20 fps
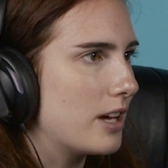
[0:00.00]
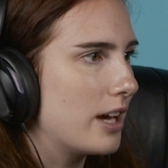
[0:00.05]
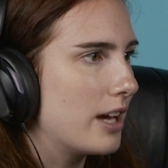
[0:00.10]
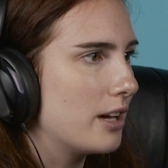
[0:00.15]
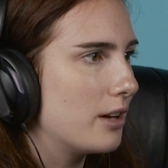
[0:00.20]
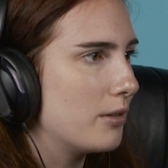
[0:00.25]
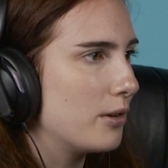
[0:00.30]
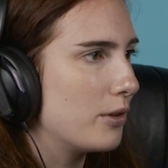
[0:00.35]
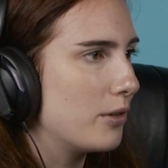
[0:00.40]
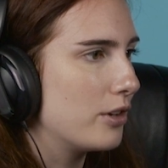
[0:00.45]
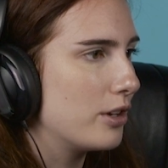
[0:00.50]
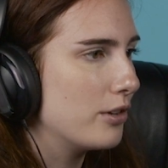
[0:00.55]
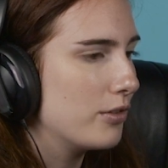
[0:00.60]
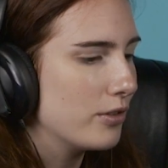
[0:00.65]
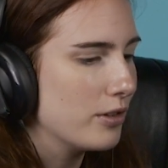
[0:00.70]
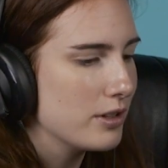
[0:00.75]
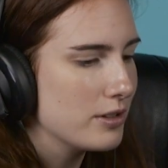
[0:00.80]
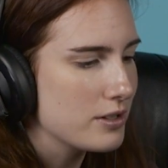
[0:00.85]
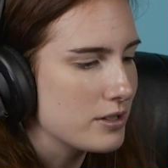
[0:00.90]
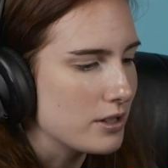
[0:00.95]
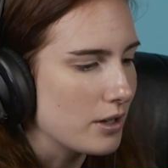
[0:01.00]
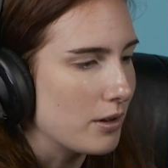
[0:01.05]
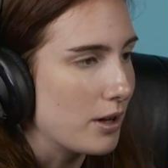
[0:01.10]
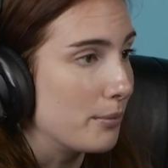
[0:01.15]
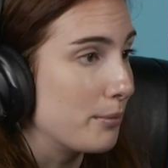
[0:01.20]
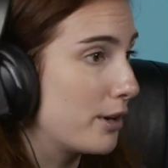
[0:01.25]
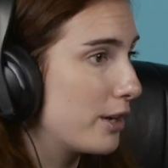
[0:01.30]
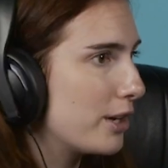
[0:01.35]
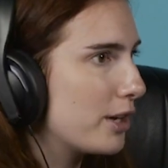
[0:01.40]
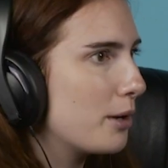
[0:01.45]
I don't know the difference, so
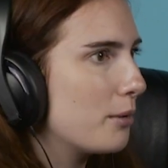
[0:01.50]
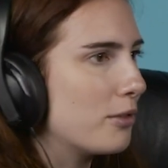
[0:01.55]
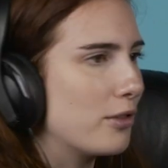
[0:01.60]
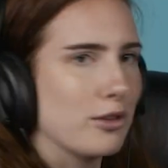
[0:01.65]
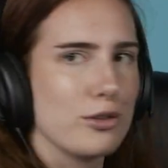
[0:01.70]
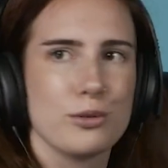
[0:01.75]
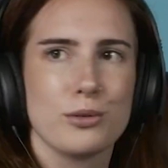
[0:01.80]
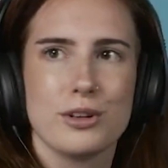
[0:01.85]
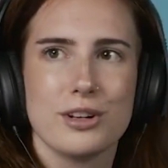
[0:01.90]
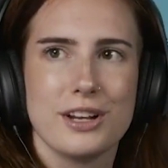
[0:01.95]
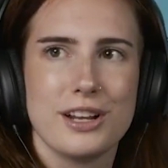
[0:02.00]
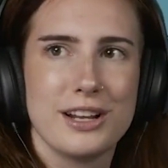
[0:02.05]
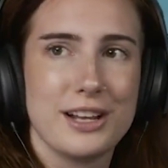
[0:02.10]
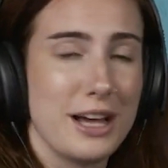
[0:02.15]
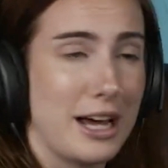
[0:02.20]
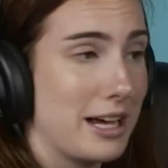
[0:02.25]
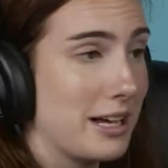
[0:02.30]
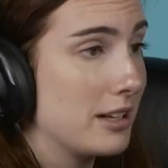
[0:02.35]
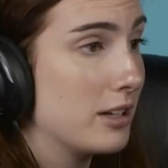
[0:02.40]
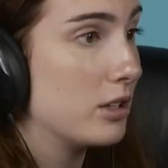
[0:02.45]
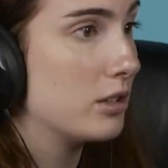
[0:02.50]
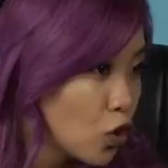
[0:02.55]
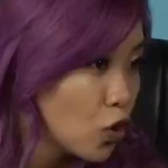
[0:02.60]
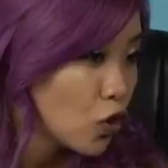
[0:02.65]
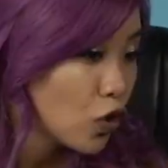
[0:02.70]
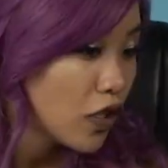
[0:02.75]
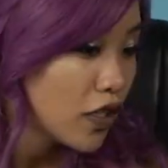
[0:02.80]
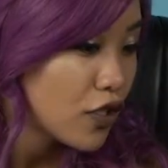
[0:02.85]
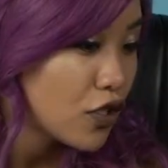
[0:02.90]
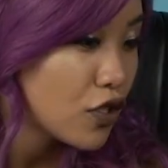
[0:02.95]
I'm gonna go with this one.
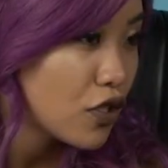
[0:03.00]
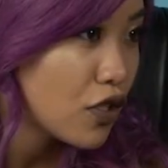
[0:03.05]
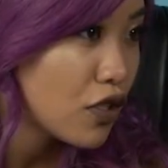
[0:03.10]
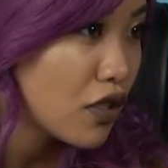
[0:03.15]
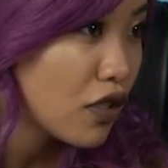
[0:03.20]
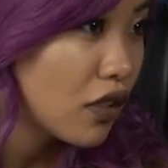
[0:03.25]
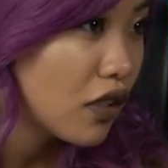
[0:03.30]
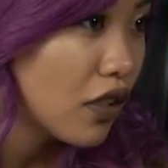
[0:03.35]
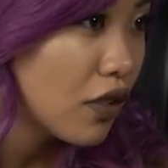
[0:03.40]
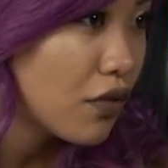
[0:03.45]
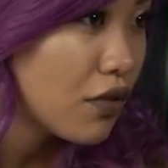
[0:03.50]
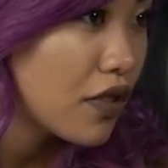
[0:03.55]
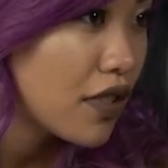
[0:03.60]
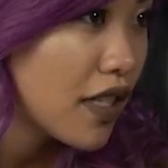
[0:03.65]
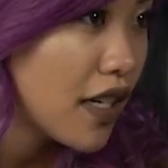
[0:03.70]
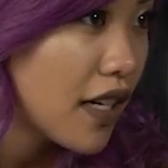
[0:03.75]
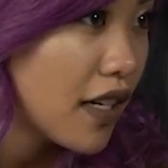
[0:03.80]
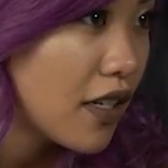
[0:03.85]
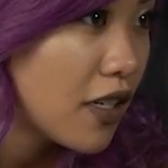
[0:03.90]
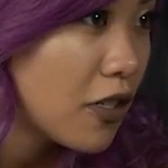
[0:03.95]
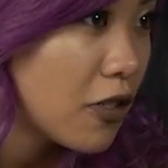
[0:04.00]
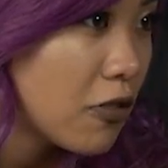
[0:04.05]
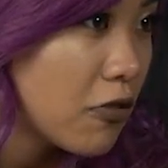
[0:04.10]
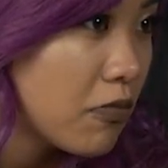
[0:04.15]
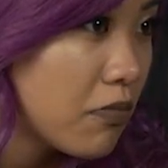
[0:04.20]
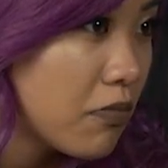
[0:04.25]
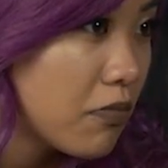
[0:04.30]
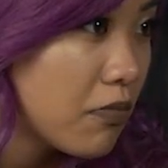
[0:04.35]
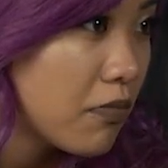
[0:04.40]
It's just close.